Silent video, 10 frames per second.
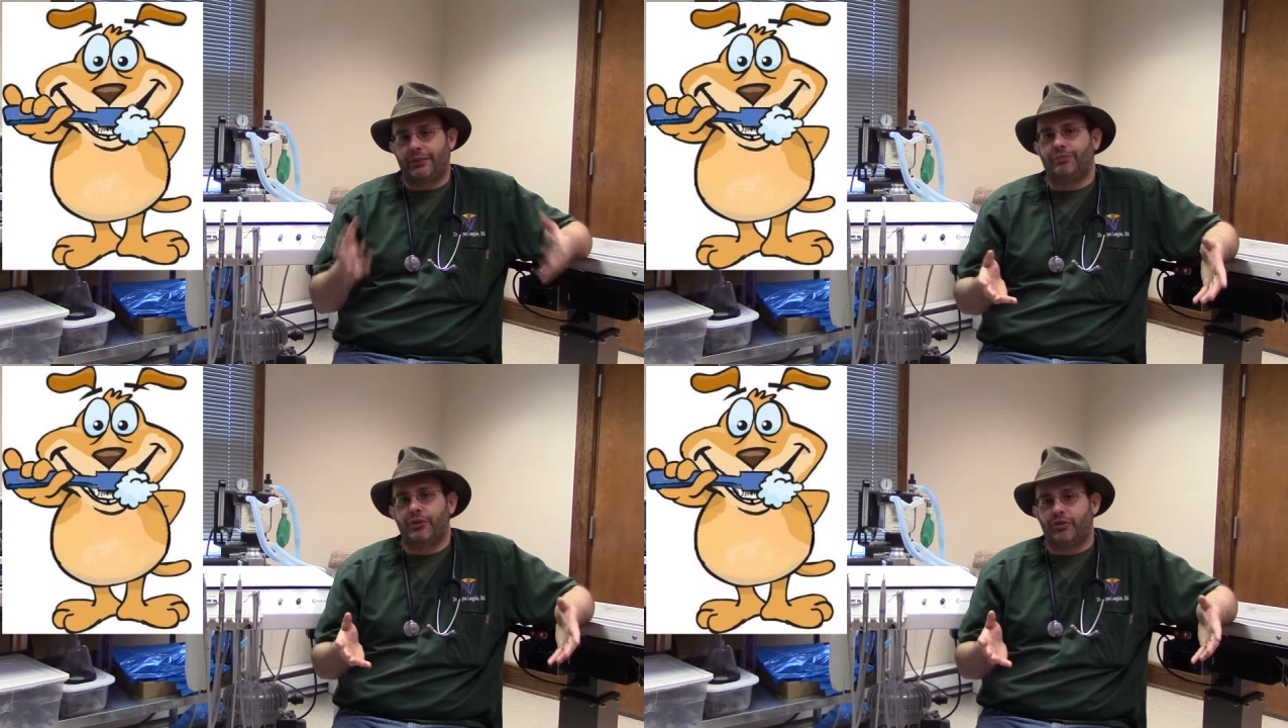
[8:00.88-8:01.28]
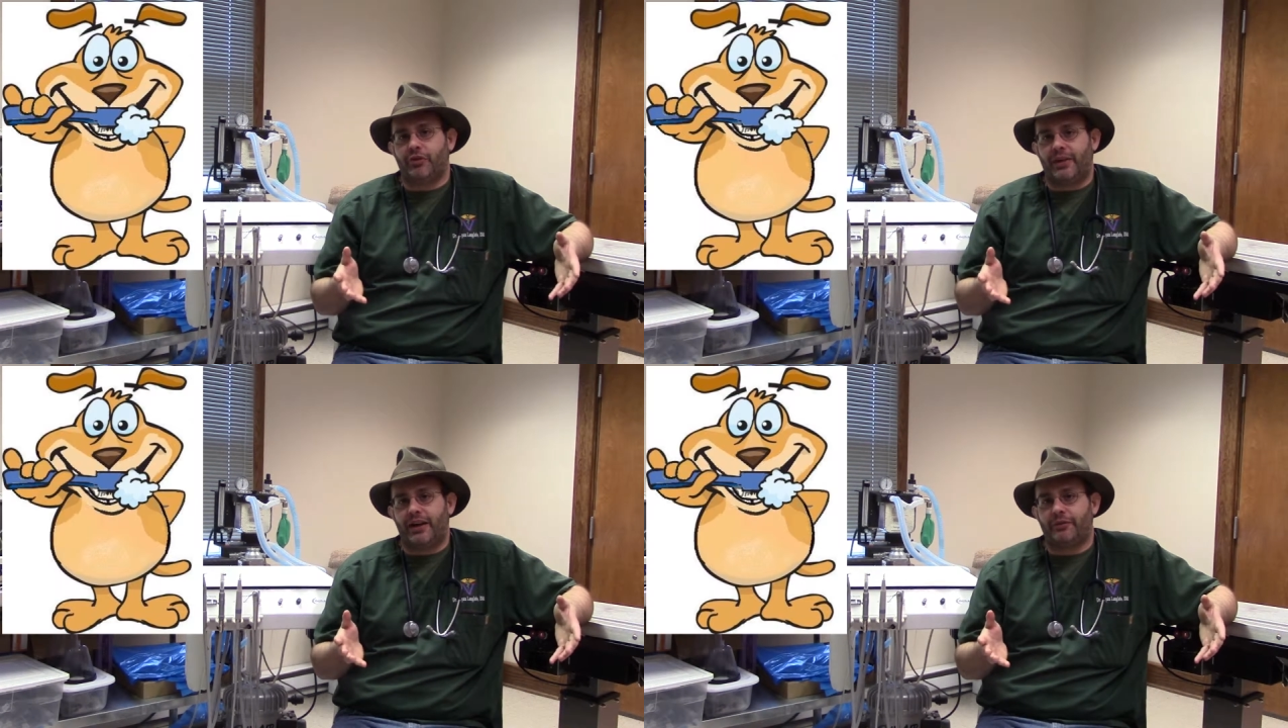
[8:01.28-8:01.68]
and you
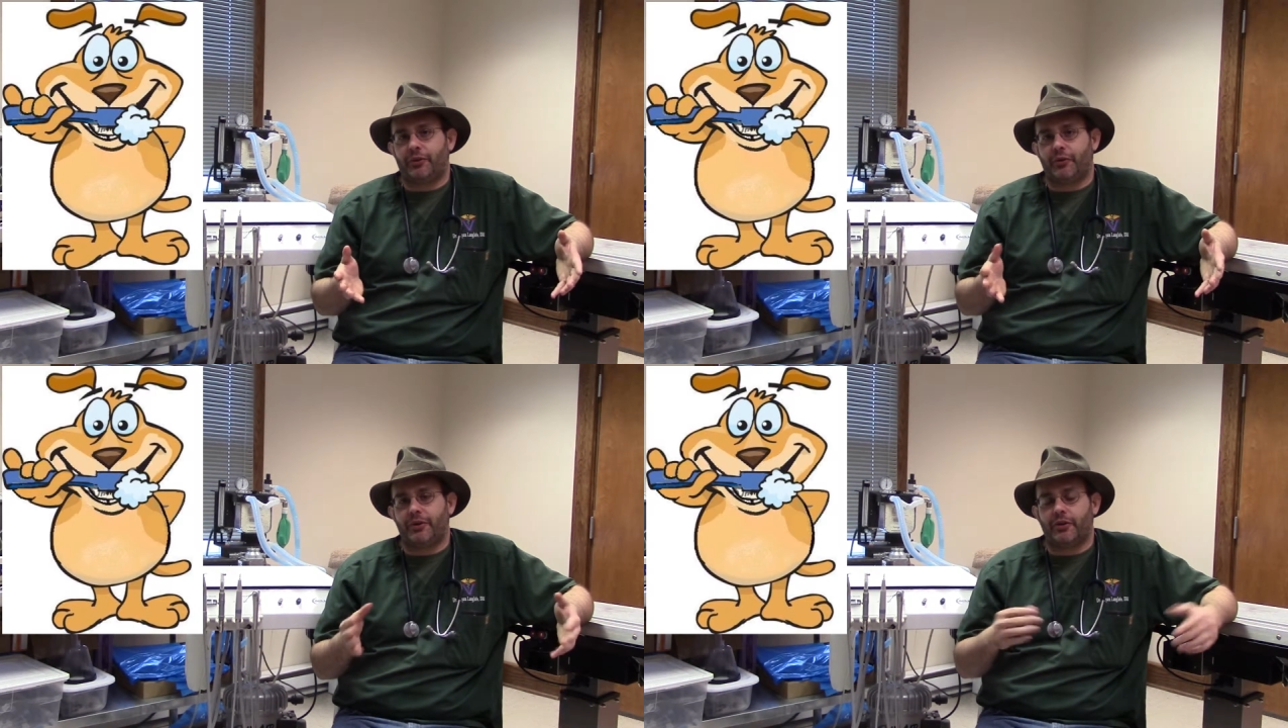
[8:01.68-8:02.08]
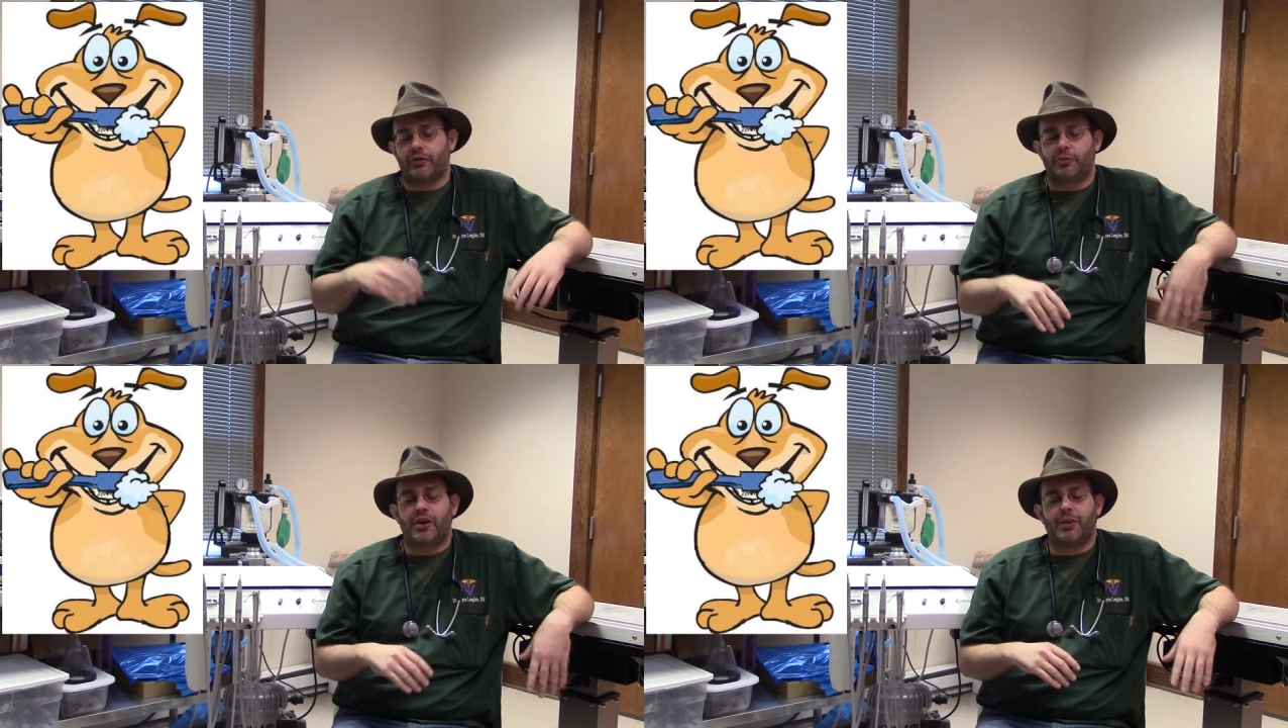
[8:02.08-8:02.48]
still may have a little bit of
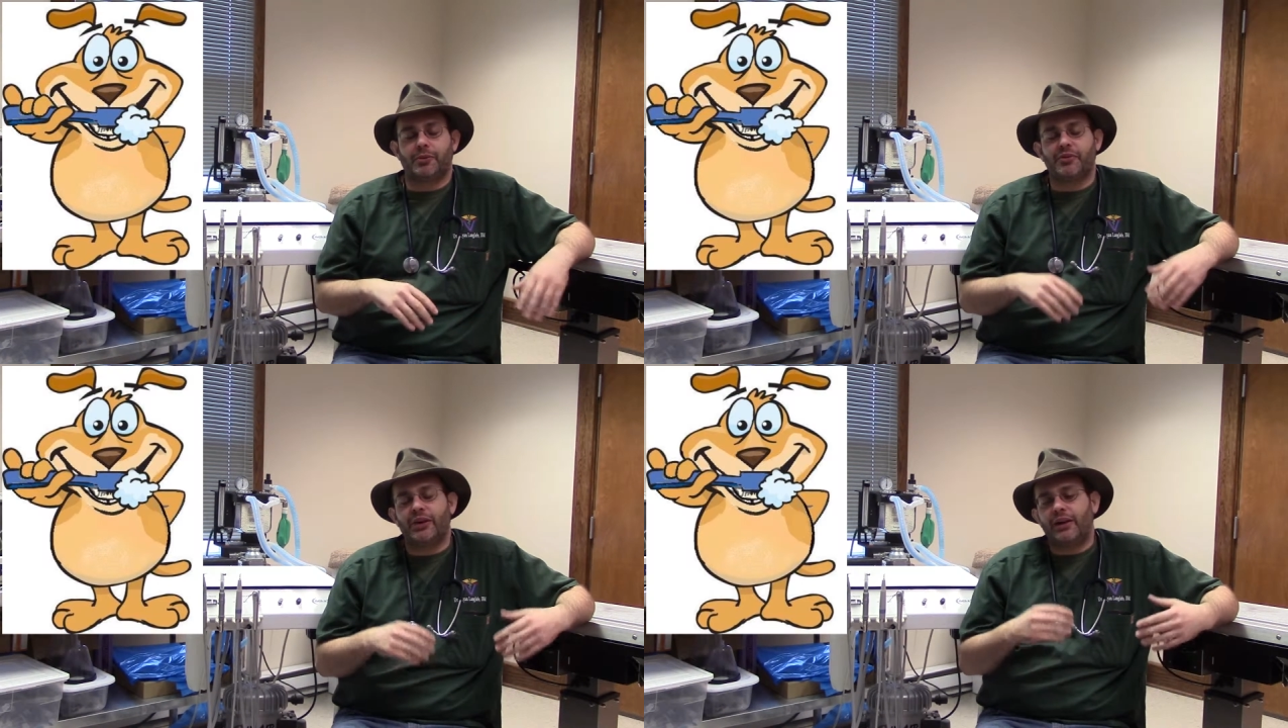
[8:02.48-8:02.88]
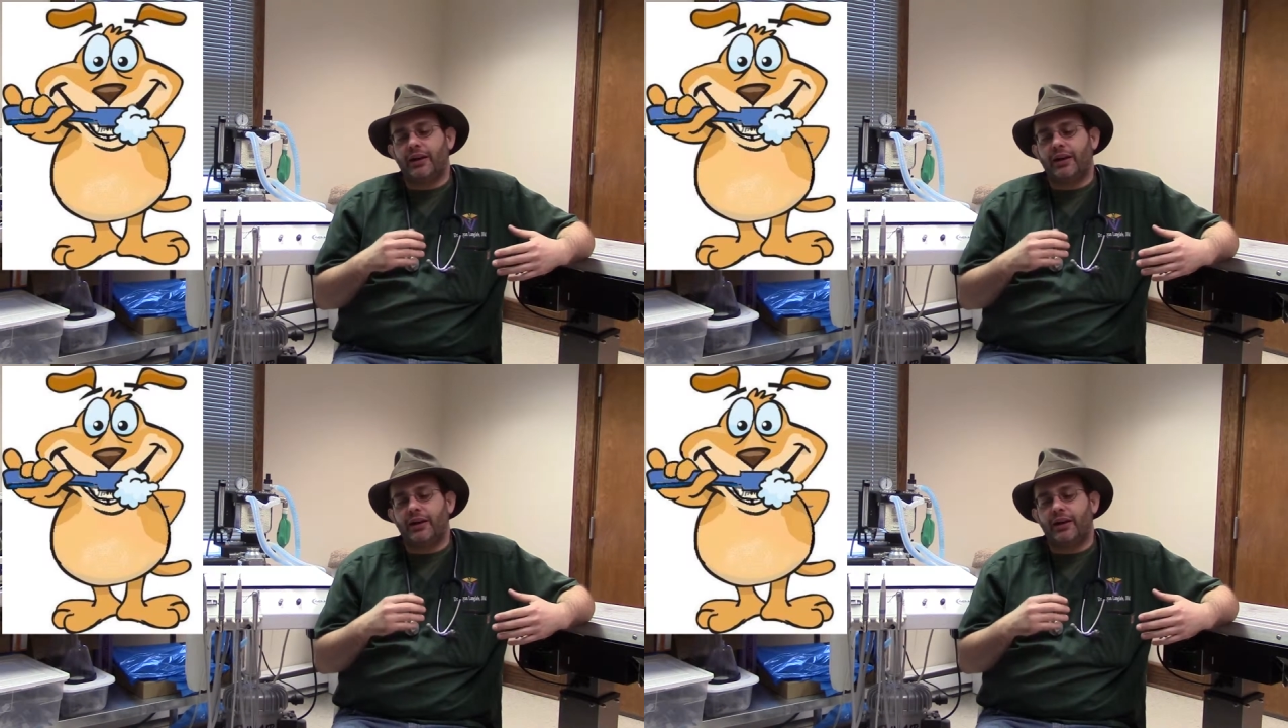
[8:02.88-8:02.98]
those problems.